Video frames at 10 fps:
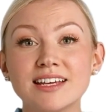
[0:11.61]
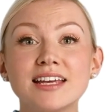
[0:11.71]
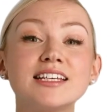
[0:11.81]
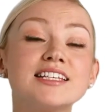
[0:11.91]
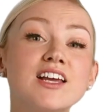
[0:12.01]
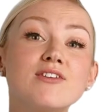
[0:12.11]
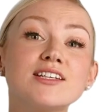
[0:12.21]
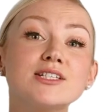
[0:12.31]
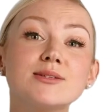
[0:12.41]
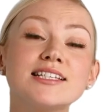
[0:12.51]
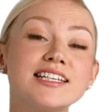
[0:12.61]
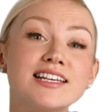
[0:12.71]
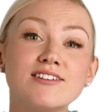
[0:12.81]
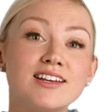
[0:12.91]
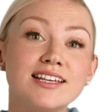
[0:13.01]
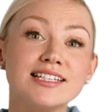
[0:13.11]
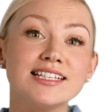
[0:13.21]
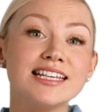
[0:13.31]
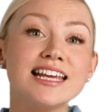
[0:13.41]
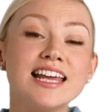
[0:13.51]
Let's delve into its significance,
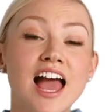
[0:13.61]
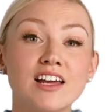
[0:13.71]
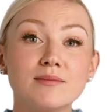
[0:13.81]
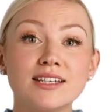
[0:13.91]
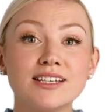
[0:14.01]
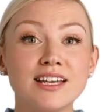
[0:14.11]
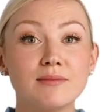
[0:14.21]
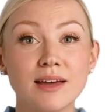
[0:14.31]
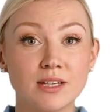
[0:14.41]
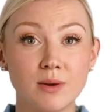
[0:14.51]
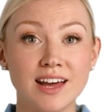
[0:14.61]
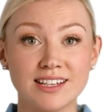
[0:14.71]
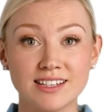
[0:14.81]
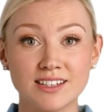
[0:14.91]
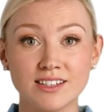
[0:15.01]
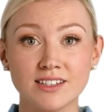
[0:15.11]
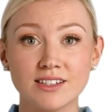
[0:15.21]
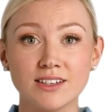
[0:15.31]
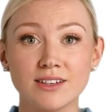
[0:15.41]
key elements, and best practices.